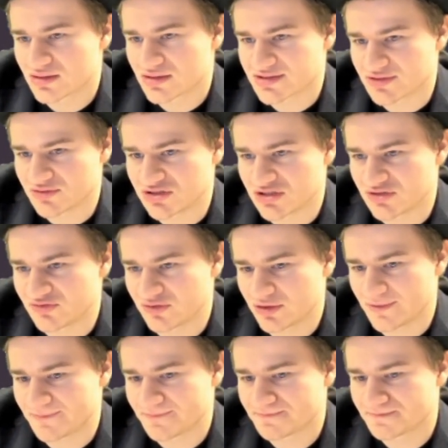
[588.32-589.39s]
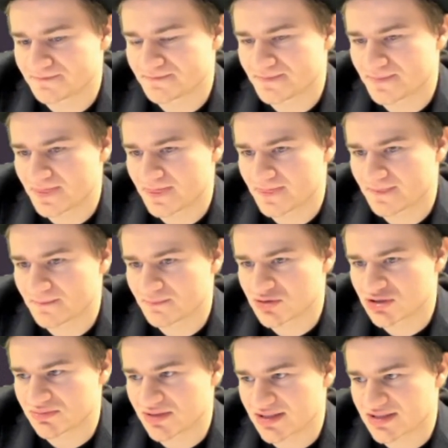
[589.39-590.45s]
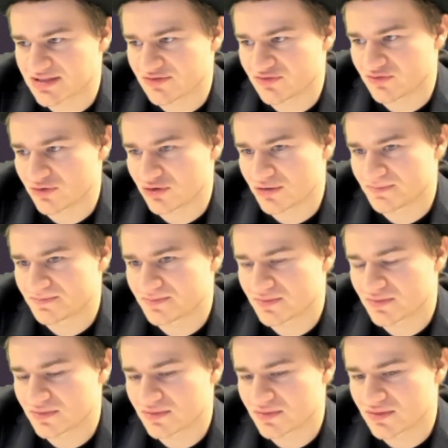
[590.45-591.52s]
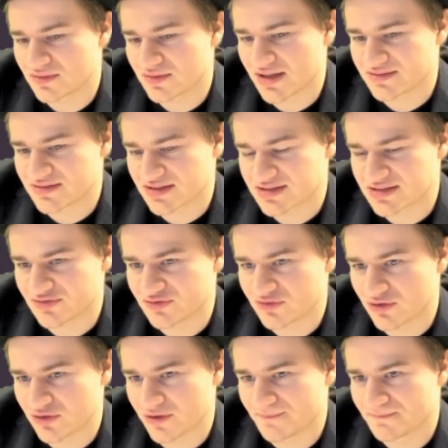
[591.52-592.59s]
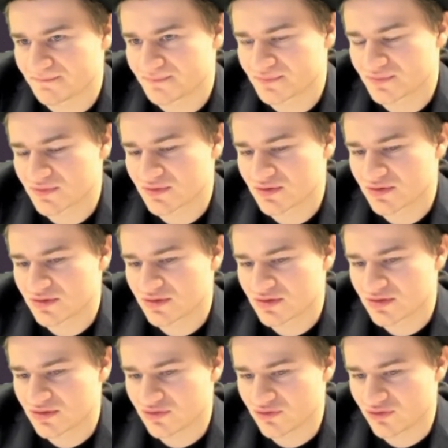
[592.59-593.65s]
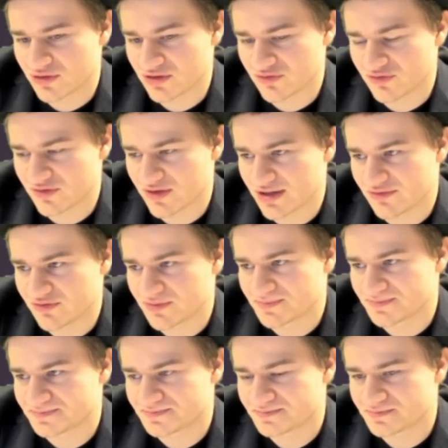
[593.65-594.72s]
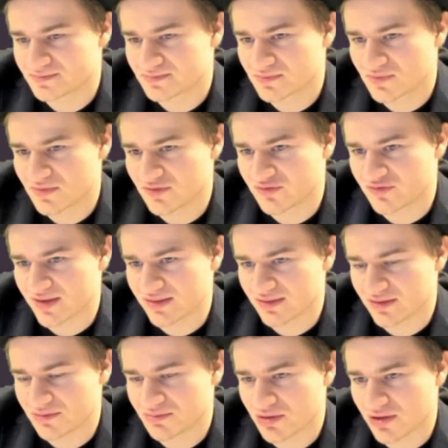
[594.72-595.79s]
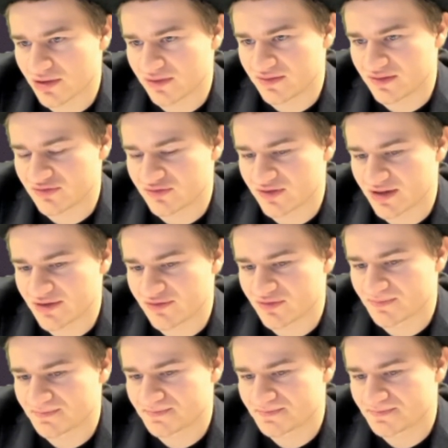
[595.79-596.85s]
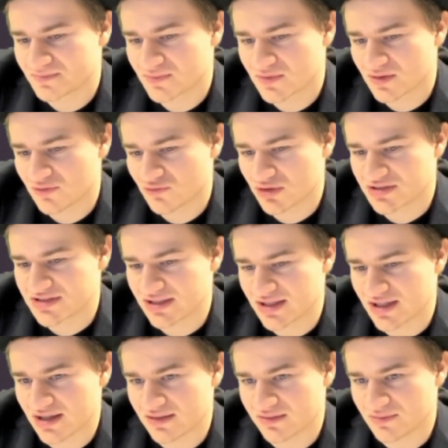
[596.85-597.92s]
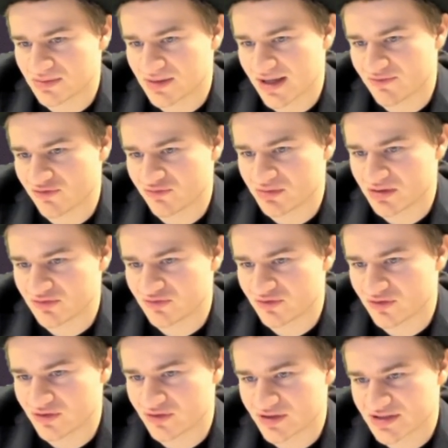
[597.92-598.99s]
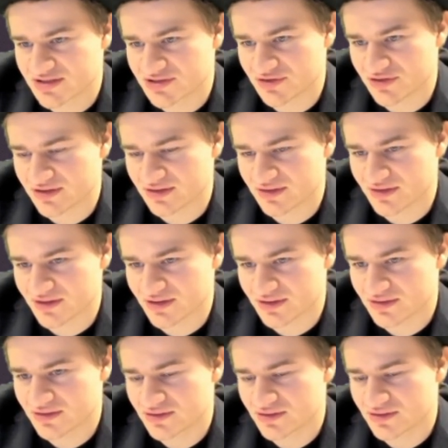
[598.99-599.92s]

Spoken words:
so g4, bishop takes f4, knight takes f4, rook e5, defending the pawn on d5, Once again, the plan with b4 is certainly